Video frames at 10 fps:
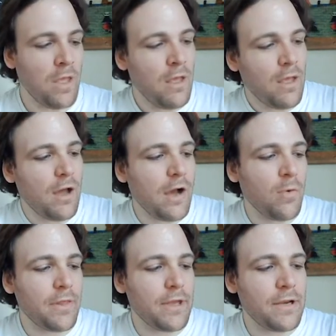
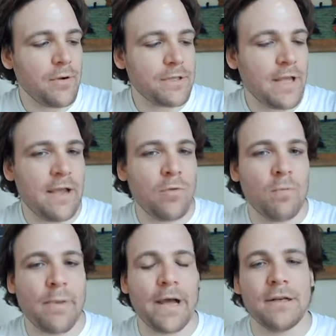what they do is they will
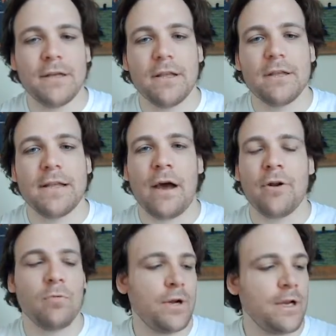bend down
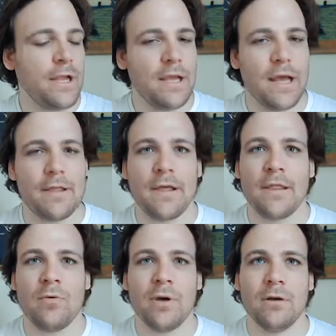on one knee and then
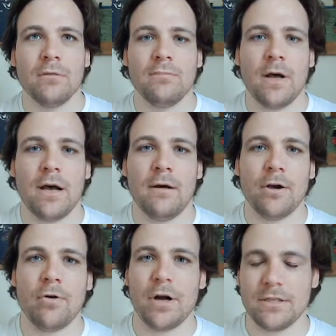they will
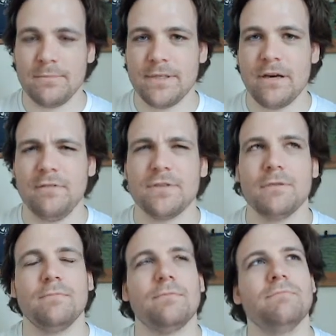cross themselves.
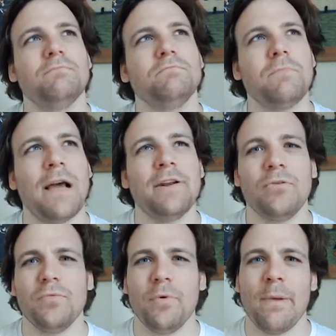I
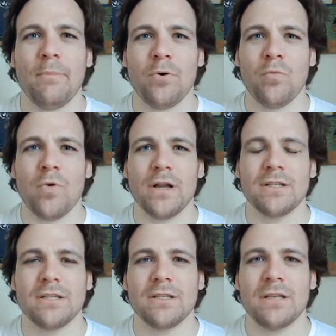don't remember
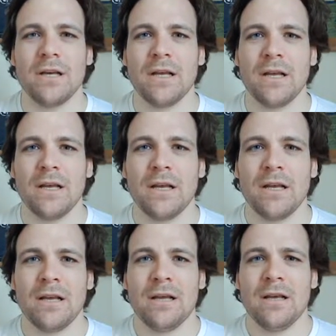what
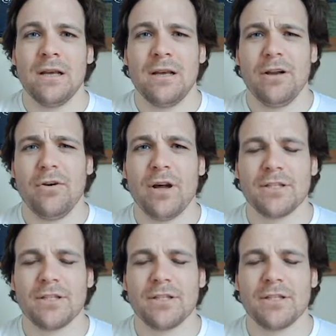crossing